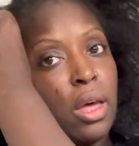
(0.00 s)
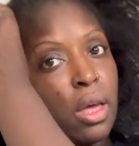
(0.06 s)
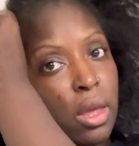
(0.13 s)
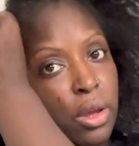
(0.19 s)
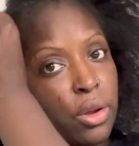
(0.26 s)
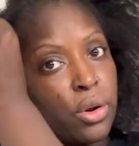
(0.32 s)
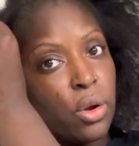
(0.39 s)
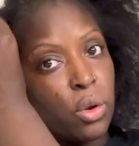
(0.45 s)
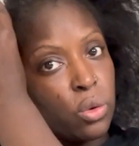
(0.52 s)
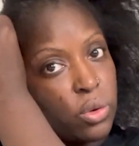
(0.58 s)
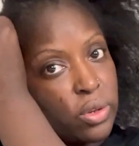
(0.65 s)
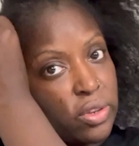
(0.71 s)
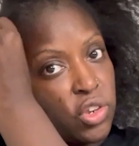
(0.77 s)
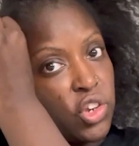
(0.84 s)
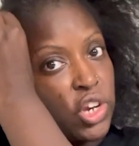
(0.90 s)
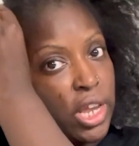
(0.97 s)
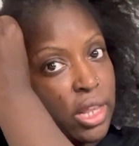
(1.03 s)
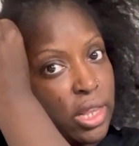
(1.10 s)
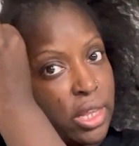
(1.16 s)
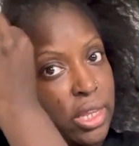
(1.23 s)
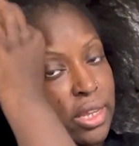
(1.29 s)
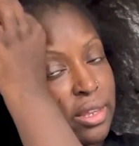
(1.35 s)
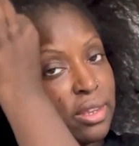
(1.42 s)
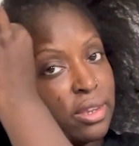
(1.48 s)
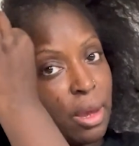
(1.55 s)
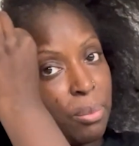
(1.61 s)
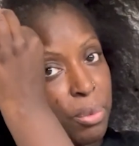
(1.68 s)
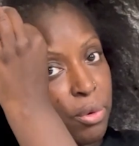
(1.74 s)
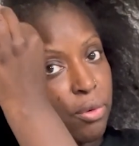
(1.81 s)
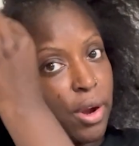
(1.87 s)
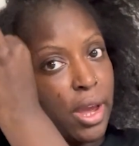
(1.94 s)
you know, gently
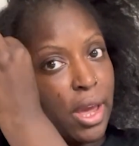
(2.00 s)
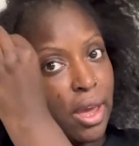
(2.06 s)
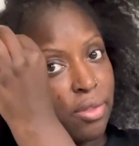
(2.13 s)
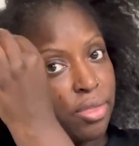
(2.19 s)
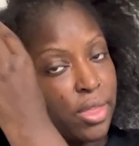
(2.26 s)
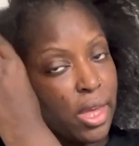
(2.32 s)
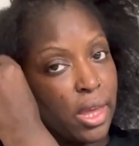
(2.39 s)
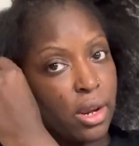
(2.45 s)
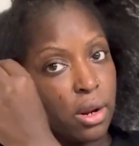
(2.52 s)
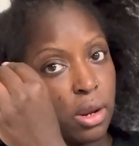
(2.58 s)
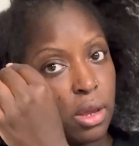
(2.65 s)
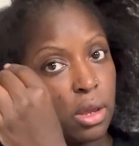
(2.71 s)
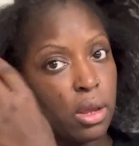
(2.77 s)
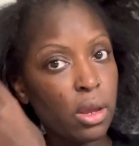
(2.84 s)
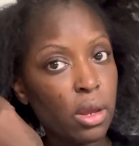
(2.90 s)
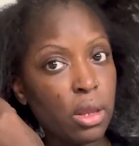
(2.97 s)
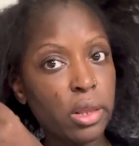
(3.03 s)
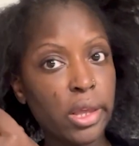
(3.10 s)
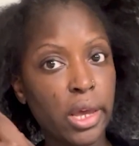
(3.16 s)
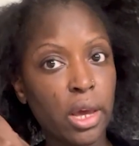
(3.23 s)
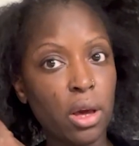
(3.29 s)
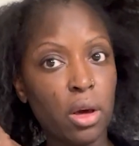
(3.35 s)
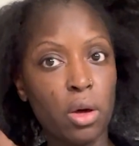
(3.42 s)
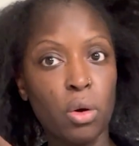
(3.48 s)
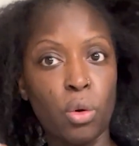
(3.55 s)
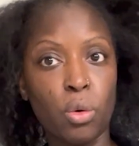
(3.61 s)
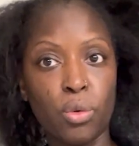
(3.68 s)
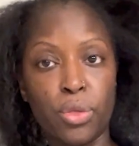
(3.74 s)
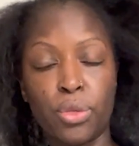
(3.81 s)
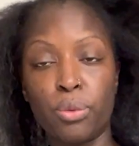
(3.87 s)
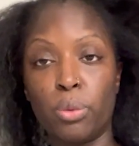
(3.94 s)
separate and then like
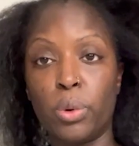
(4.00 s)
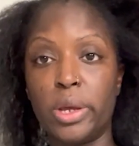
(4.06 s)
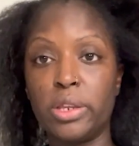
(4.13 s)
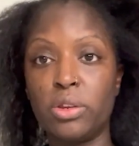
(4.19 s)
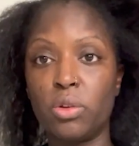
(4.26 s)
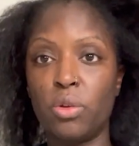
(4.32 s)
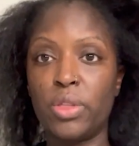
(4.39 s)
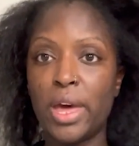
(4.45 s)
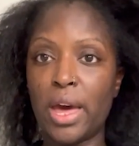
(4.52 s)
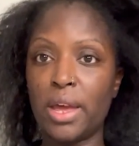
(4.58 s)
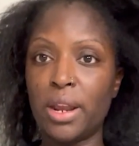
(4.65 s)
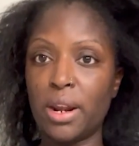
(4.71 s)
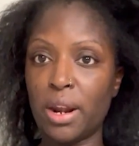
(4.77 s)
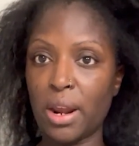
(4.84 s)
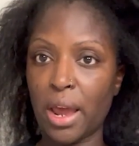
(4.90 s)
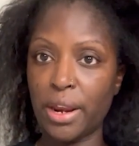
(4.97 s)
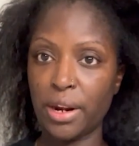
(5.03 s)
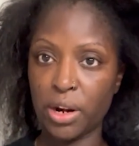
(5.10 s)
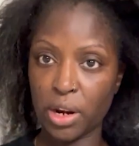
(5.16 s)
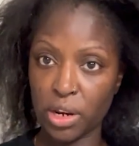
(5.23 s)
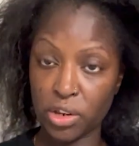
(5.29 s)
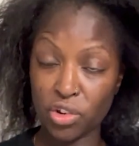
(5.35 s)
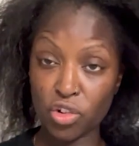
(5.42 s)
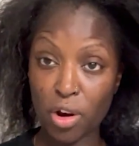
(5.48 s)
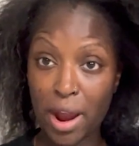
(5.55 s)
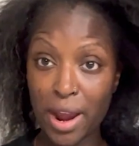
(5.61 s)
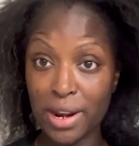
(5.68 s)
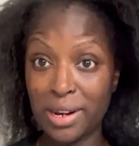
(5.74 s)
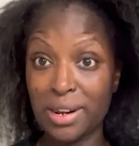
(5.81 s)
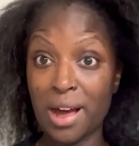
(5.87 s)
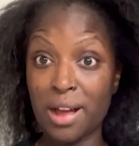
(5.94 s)
go through it so that I didn't, and
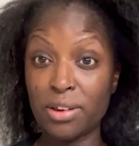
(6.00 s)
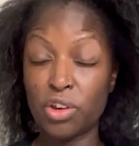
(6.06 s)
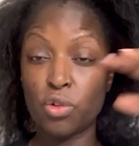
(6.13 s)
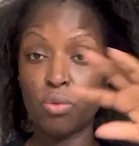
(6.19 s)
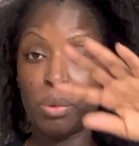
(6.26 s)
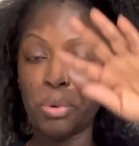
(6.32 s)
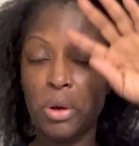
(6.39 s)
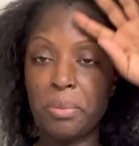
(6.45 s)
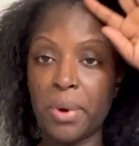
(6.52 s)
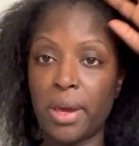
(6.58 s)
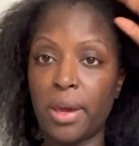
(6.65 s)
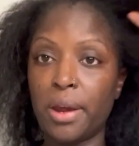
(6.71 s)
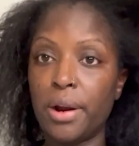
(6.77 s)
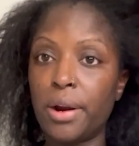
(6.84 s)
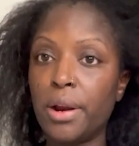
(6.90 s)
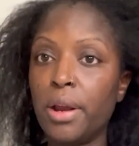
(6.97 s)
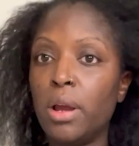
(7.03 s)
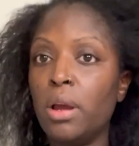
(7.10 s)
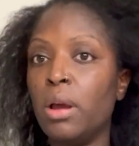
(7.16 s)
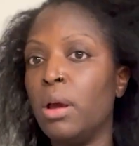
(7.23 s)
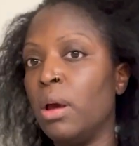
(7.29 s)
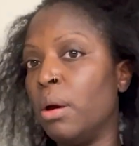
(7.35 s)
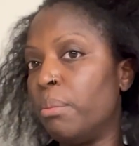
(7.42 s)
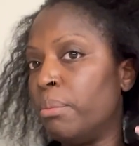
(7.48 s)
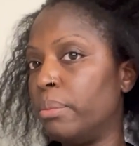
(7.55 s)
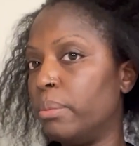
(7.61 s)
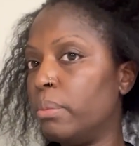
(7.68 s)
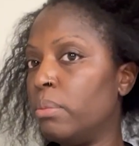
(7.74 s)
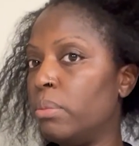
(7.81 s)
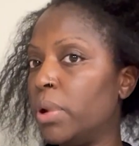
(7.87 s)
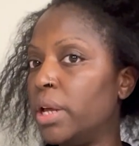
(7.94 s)
try not to rip out my hair.
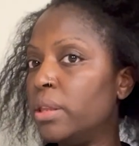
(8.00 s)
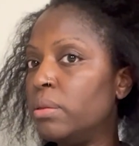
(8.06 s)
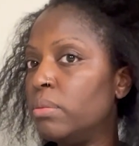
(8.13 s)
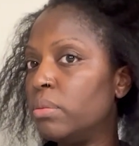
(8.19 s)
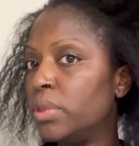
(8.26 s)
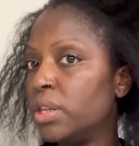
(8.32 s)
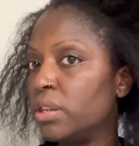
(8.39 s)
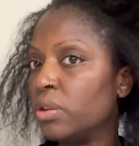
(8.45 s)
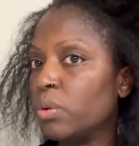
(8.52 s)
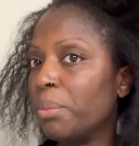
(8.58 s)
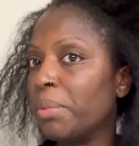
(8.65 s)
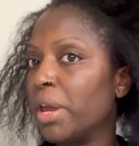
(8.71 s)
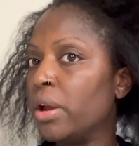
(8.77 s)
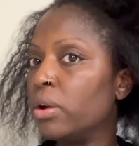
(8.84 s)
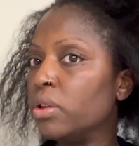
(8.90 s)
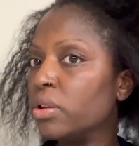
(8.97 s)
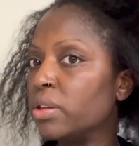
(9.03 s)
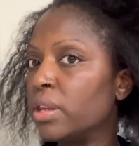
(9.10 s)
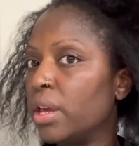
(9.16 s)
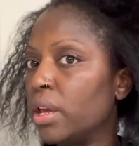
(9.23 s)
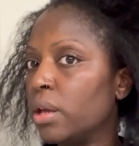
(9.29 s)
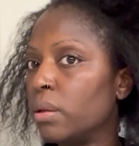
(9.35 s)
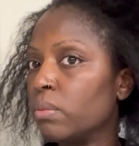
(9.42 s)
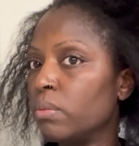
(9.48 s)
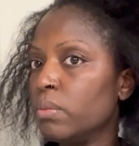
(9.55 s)
But this is what my hair looks like.